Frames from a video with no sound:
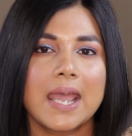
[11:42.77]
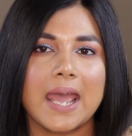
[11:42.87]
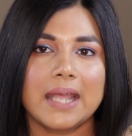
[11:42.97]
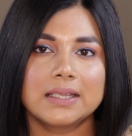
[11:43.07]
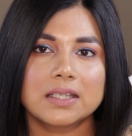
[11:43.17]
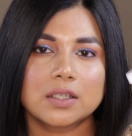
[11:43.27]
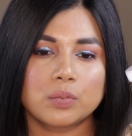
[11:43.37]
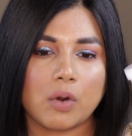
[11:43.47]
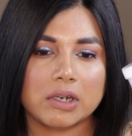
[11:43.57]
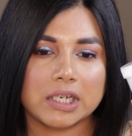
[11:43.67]
And this is
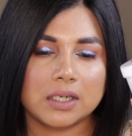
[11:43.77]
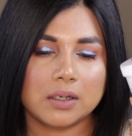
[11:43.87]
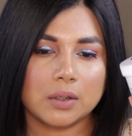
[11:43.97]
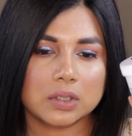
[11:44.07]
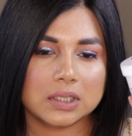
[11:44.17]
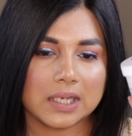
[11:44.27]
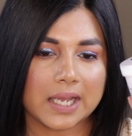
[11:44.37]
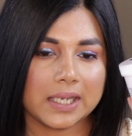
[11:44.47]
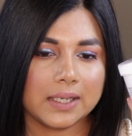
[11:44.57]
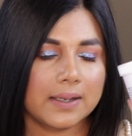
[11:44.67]
what it looks
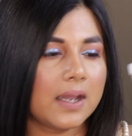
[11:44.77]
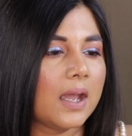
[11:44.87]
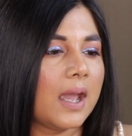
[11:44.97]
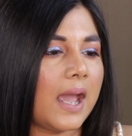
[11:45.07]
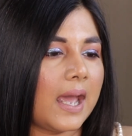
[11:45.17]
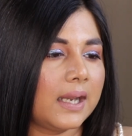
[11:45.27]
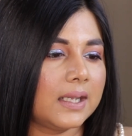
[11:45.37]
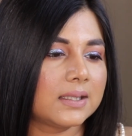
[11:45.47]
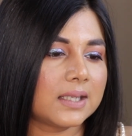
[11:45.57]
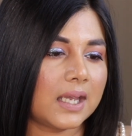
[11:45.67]
like. And
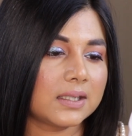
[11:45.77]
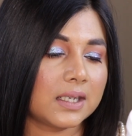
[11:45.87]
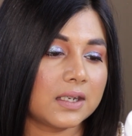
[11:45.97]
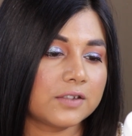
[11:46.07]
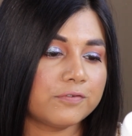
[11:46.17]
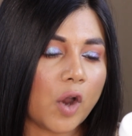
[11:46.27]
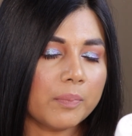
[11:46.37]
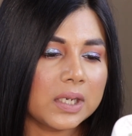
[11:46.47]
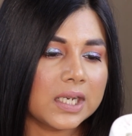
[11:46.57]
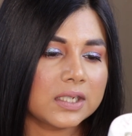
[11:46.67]
it says it is
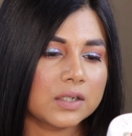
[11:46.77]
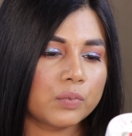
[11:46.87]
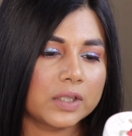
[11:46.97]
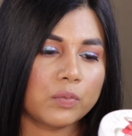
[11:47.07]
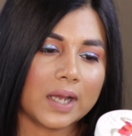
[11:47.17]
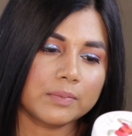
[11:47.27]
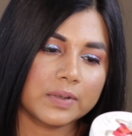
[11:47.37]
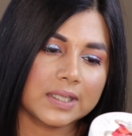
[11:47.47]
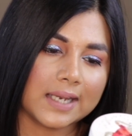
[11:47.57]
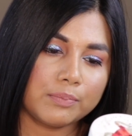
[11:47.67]
formulated with
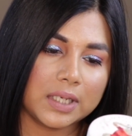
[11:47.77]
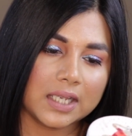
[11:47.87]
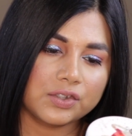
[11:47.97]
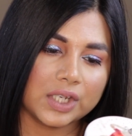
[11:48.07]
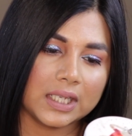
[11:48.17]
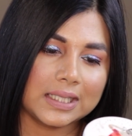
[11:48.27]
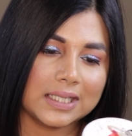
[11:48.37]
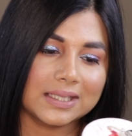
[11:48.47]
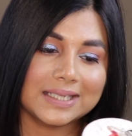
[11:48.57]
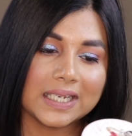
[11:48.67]
1% BHA.
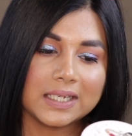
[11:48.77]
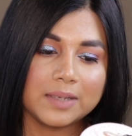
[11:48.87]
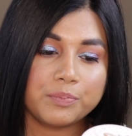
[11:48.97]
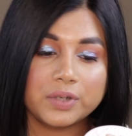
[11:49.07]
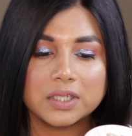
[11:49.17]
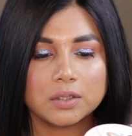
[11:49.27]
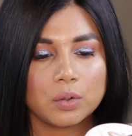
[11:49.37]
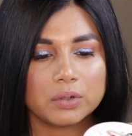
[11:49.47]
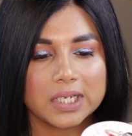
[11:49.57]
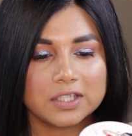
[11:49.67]
These daily
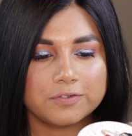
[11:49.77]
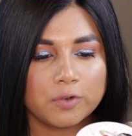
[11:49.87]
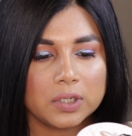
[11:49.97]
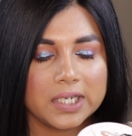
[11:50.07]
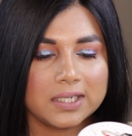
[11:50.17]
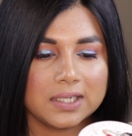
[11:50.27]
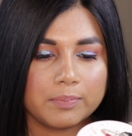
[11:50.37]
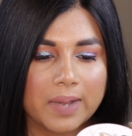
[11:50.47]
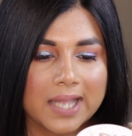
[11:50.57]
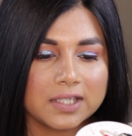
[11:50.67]
pre-soaked
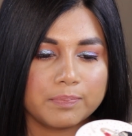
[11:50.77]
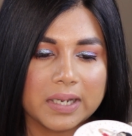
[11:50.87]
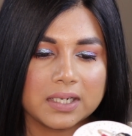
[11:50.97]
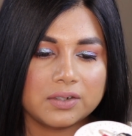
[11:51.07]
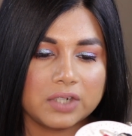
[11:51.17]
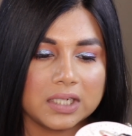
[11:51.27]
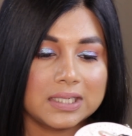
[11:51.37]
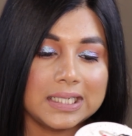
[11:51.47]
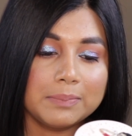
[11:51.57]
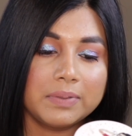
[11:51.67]
exfoliating pads
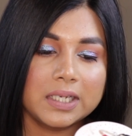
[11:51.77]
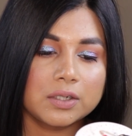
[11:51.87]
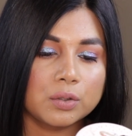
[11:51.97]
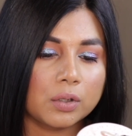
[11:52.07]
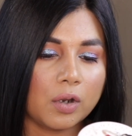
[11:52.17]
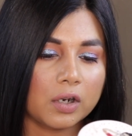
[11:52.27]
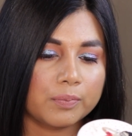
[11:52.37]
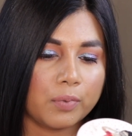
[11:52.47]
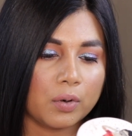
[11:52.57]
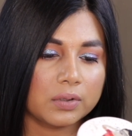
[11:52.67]
penetrate deeply into
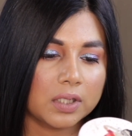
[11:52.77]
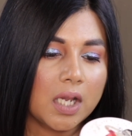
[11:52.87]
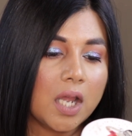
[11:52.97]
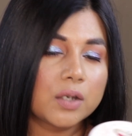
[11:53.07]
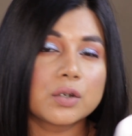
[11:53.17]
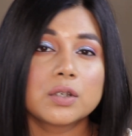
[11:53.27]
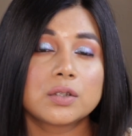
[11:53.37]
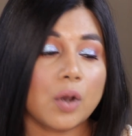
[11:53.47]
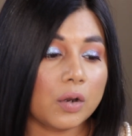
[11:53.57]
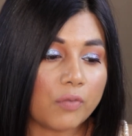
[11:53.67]
clogged pores to
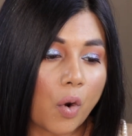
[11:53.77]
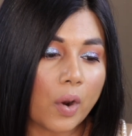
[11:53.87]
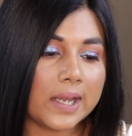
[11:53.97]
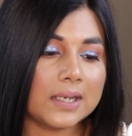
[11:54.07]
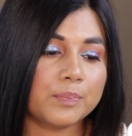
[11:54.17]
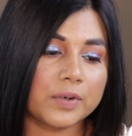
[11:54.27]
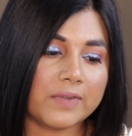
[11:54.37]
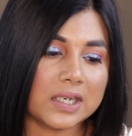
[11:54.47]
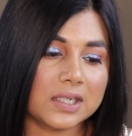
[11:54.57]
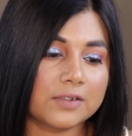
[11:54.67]
dissolve oil,
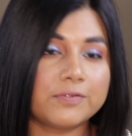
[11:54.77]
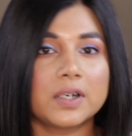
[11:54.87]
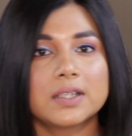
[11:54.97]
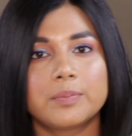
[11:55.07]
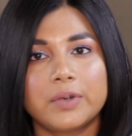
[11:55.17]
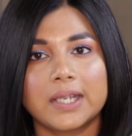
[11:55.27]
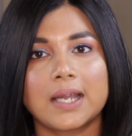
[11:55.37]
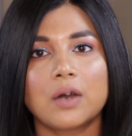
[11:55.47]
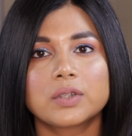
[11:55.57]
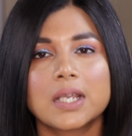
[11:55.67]
preventing further
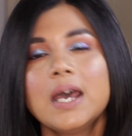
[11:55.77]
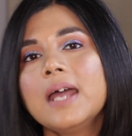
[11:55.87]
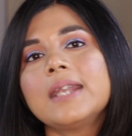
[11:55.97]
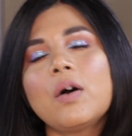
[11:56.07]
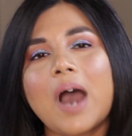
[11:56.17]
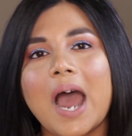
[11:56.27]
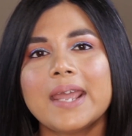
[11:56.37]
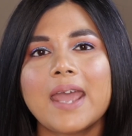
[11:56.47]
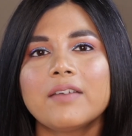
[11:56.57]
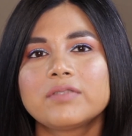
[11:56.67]
breakouts. Now,
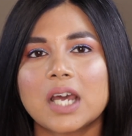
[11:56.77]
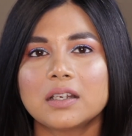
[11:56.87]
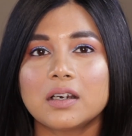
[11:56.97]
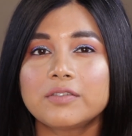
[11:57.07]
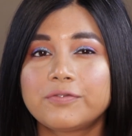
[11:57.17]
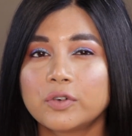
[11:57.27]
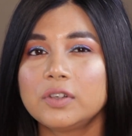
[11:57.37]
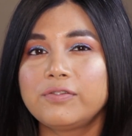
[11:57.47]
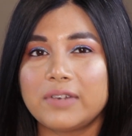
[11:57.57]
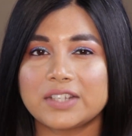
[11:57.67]
I have done a
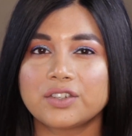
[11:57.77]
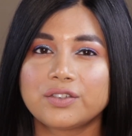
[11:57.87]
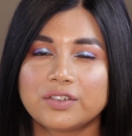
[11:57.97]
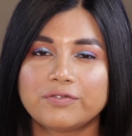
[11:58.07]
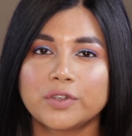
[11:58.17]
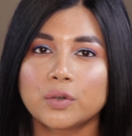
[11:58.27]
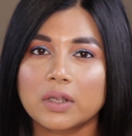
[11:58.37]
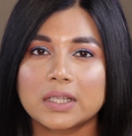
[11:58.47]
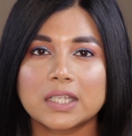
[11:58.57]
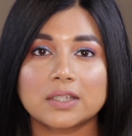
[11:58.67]
full-fledged review
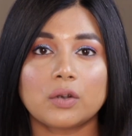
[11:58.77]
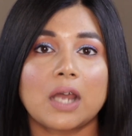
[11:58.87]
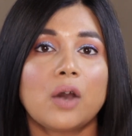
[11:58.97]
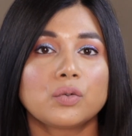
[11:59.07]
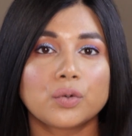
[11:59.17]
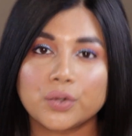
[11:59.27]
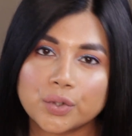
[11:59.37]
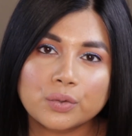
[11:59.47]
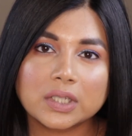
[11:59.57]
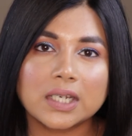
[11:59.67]
on this, on how to
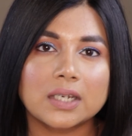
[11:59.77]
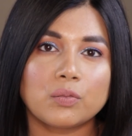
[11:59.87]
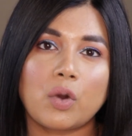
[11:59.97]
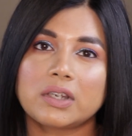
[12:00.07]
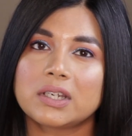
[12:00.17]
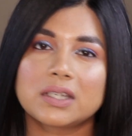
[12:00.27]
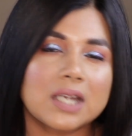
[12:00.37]
use it, what it